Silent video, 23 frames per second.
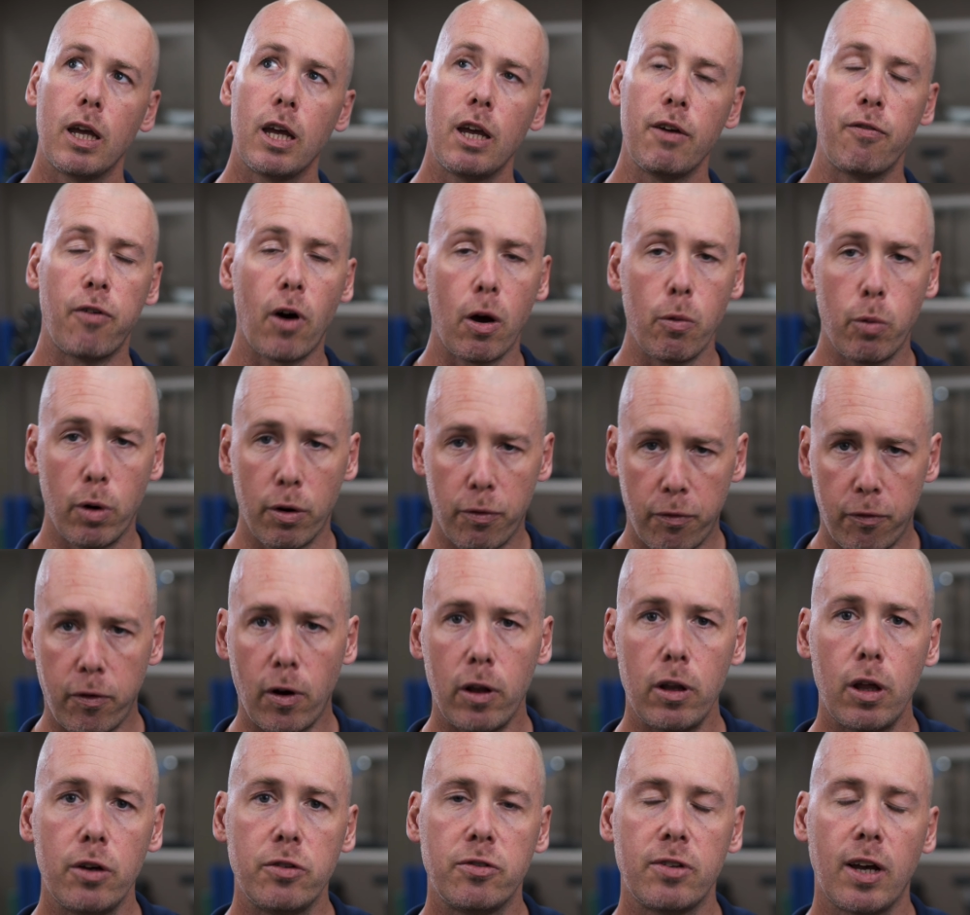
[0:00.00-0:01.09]
if I were to
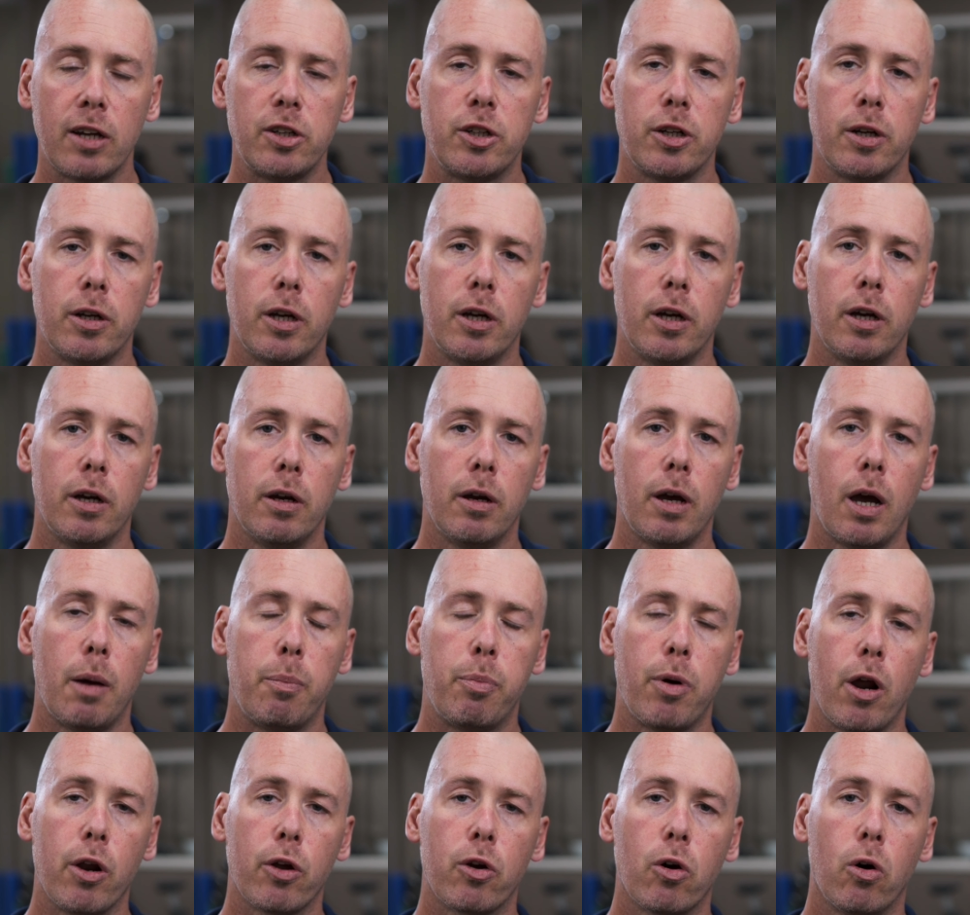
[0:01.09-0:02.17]
follow such a
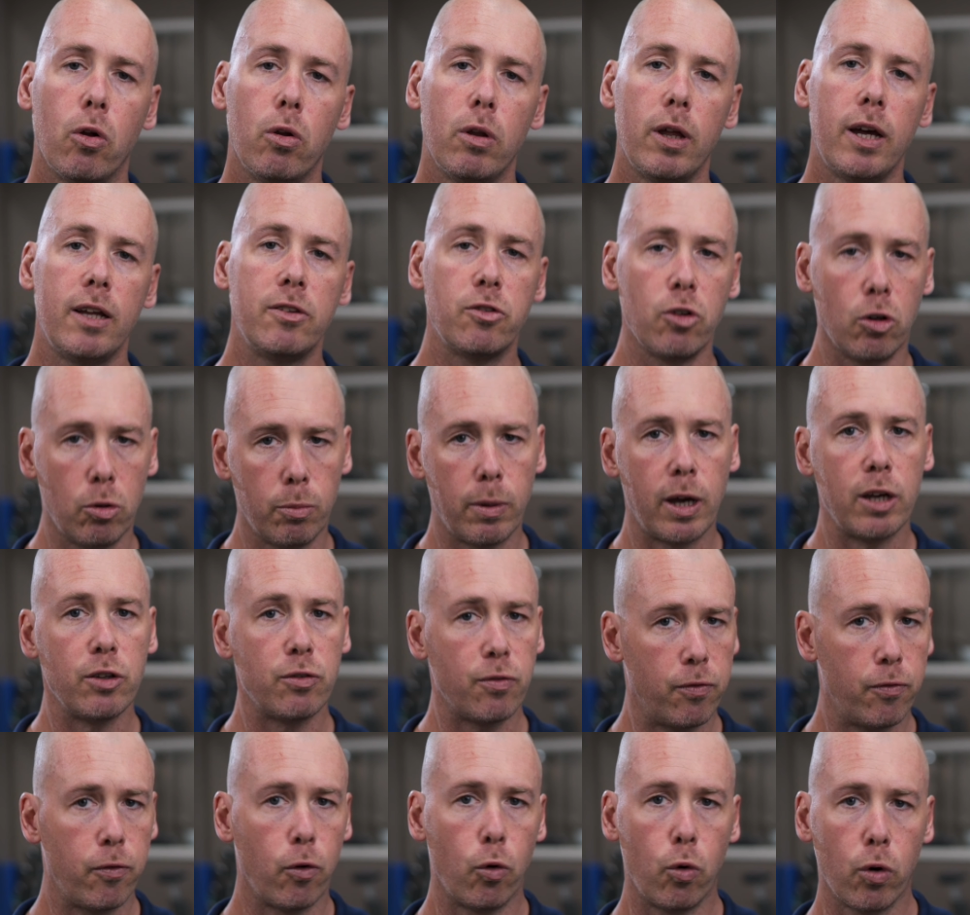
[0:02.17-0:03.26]
protocol, it's almost
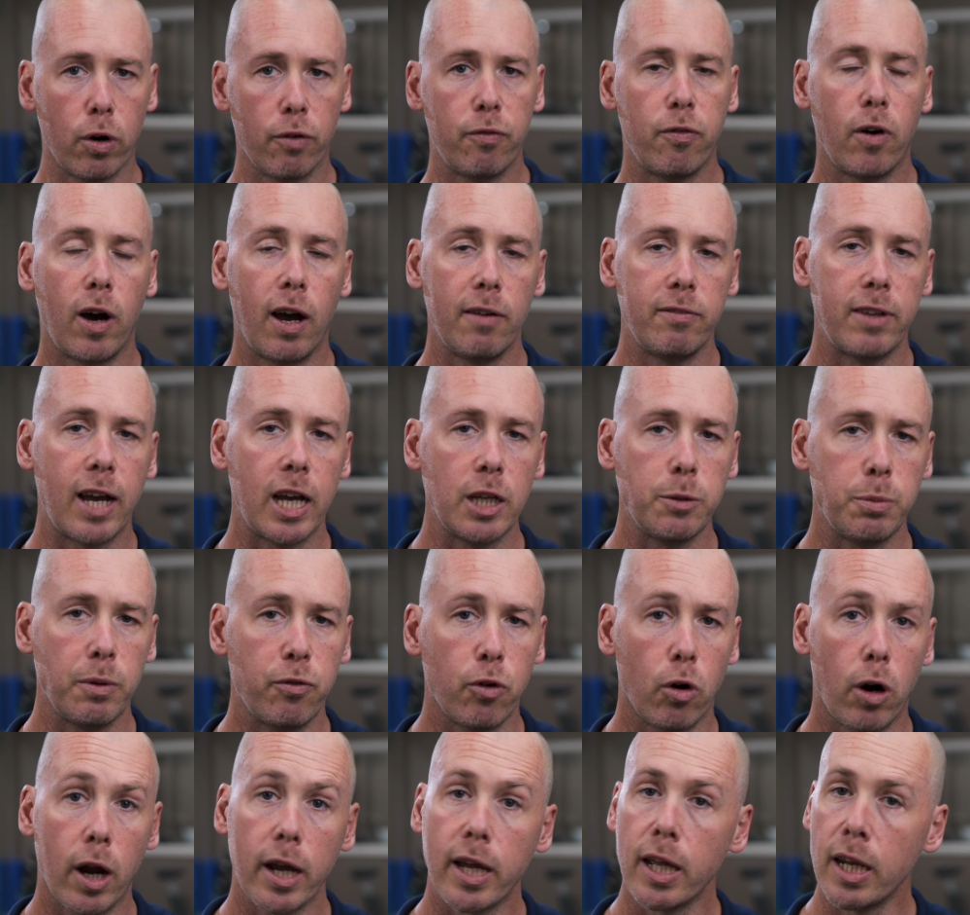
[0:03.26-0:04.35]
4 to 5 days
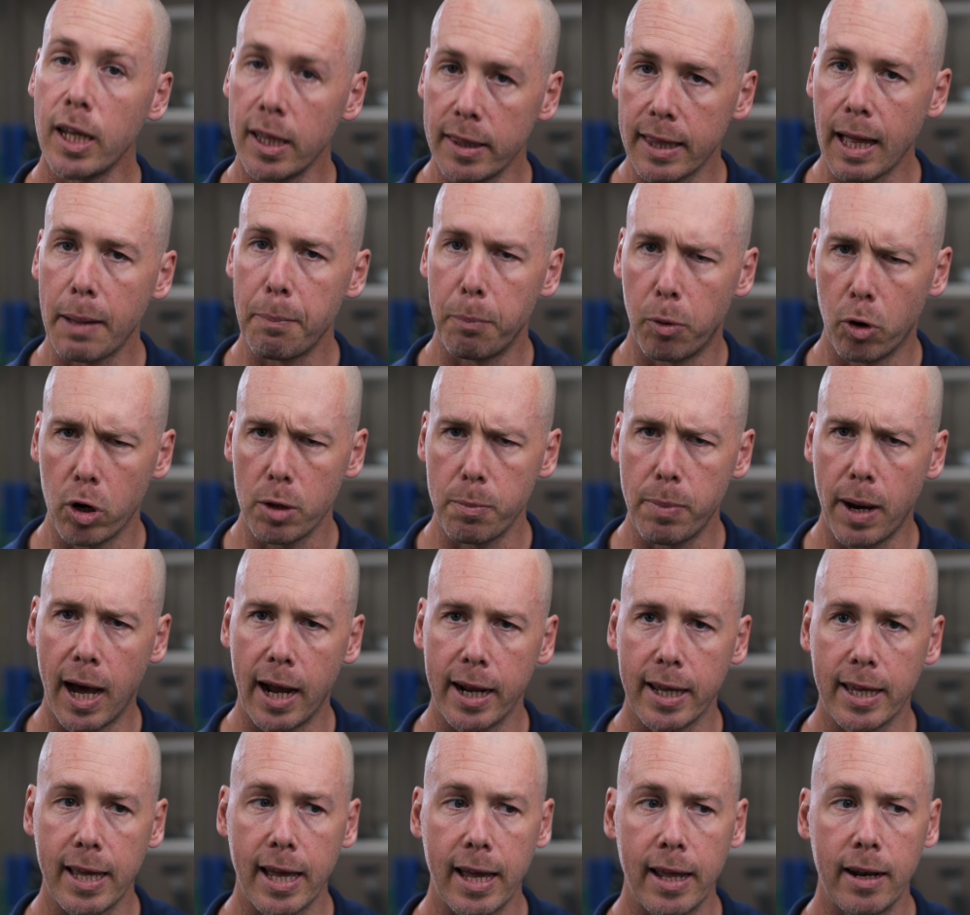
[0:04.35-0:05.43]
before I can hit that body part
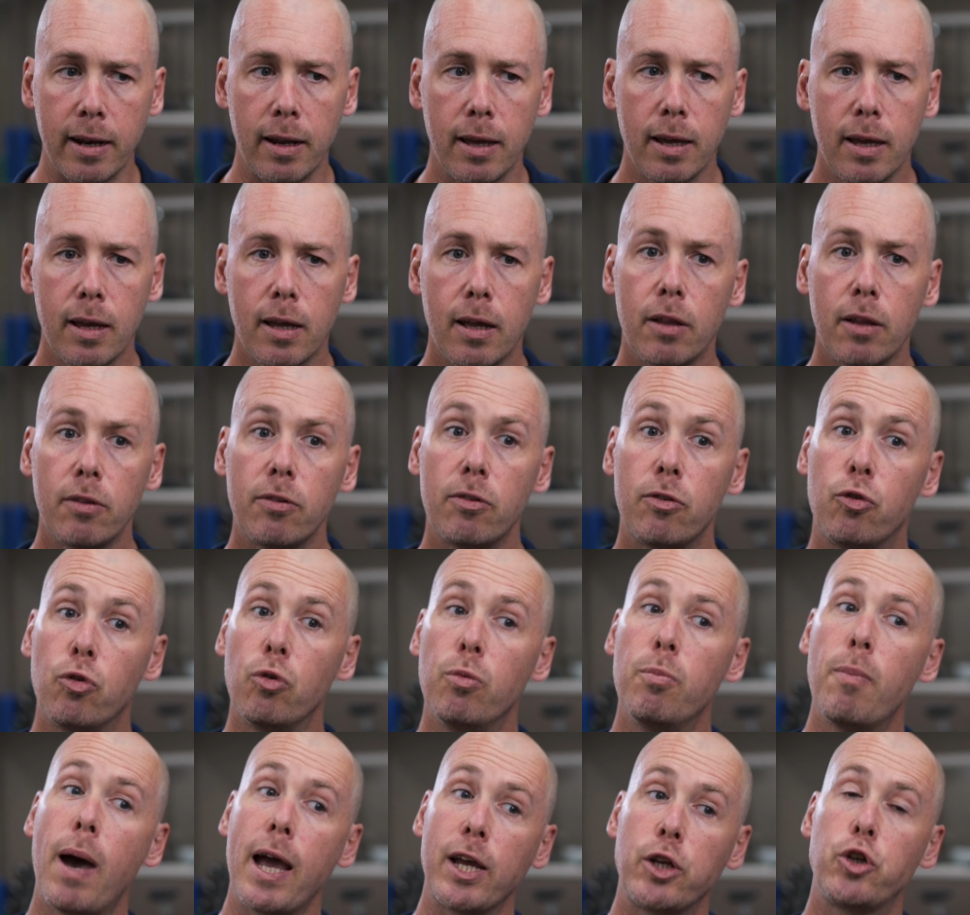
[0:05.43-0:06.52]
again
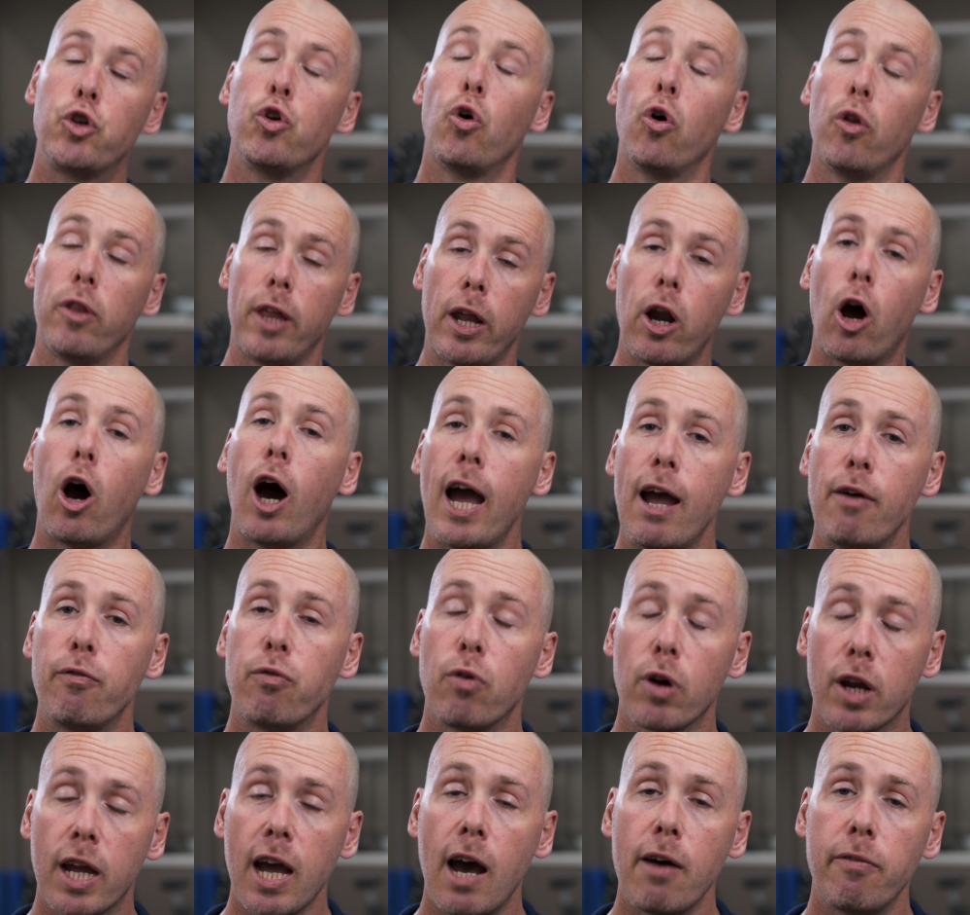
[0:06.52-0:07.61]
to make sure that I
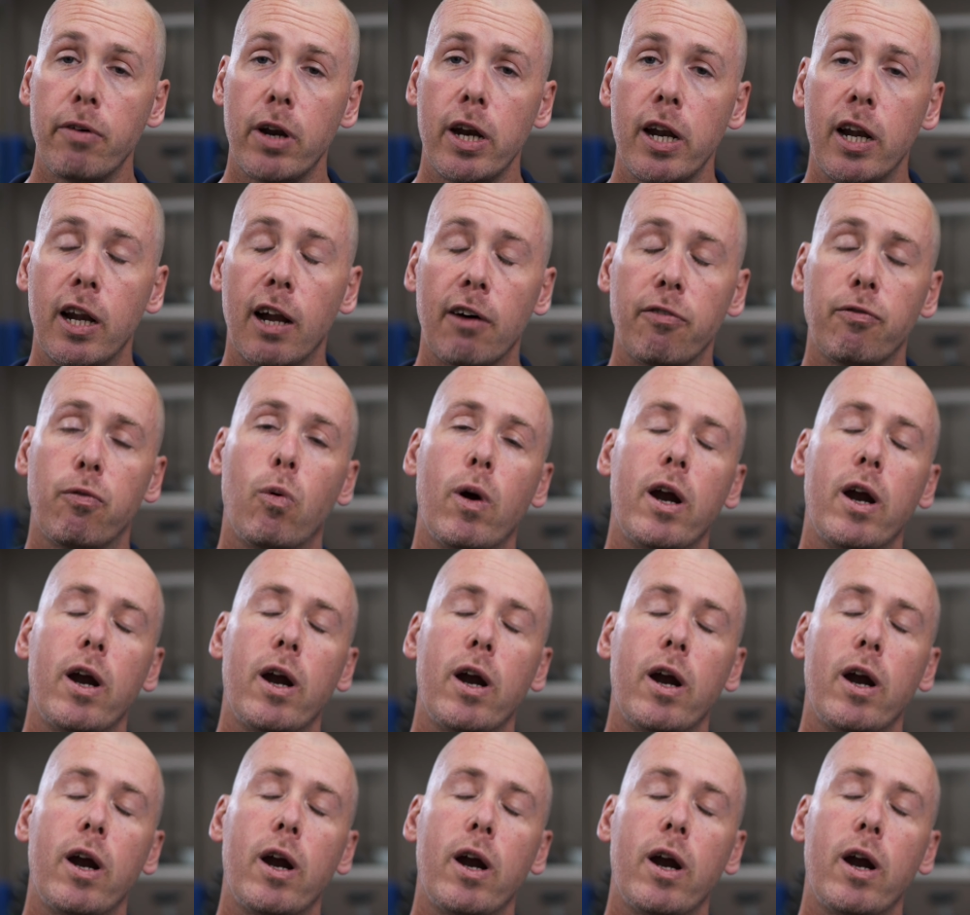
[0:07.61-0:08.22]
have recovered enough.